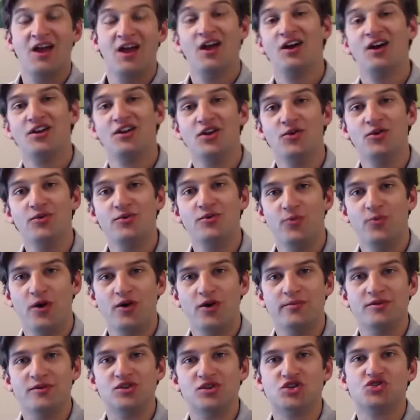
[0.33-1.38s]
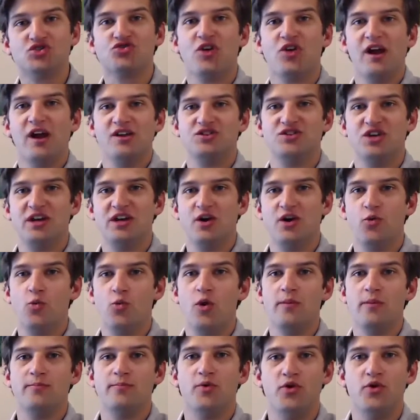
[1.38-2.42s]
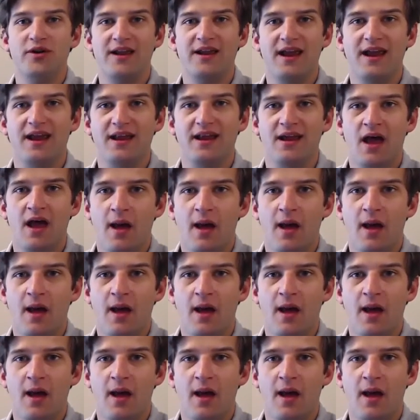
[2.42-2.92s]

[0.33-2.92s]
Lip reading: Hello and welcome to Try Django 1.8.